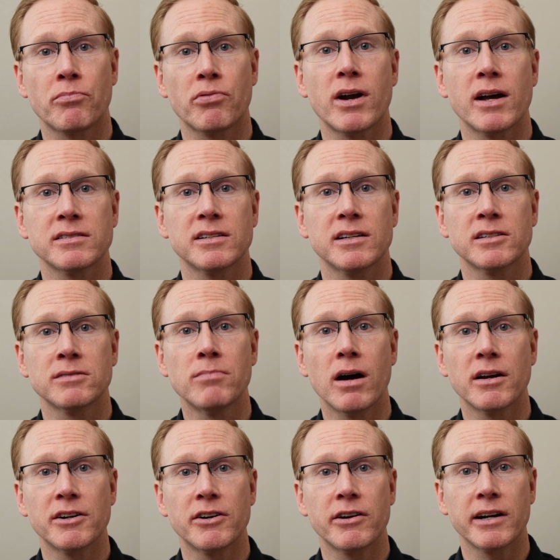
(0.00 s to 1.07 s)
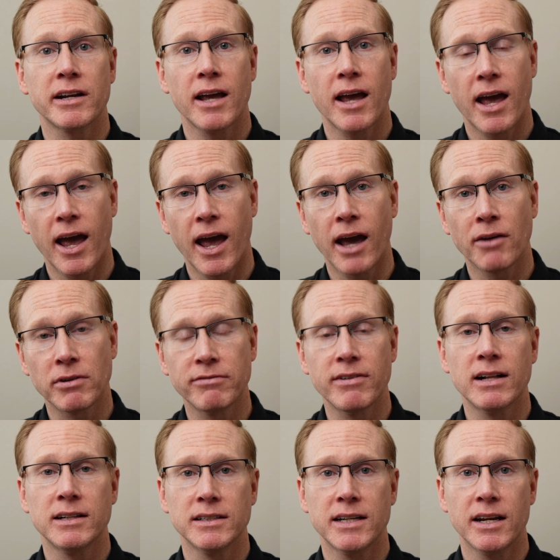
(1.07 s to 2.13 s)
process monitoring and
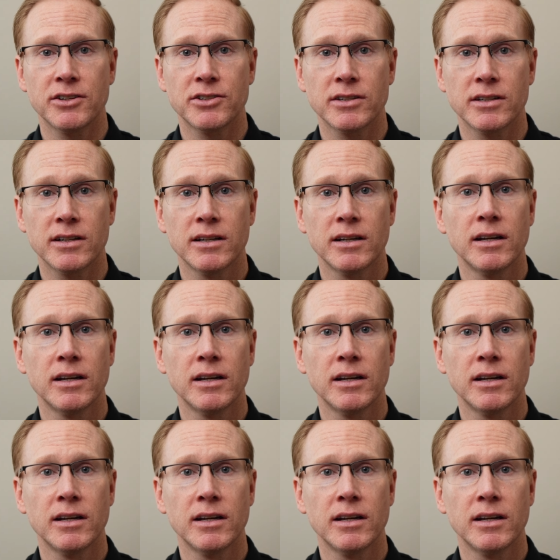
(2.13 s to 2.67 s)
revalidation.